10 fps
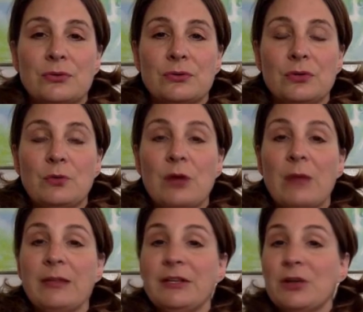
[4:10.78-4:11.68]
You
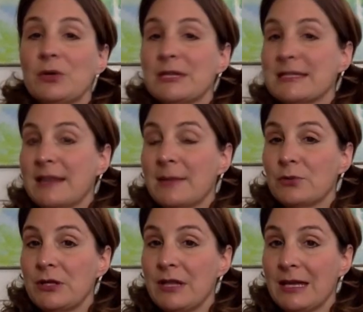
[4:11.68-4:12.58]
probably notice that I'm
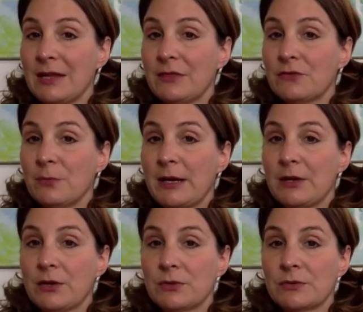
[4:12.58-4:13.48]
breathing in through my
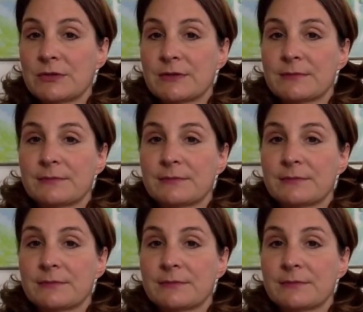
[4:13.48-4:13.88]
nose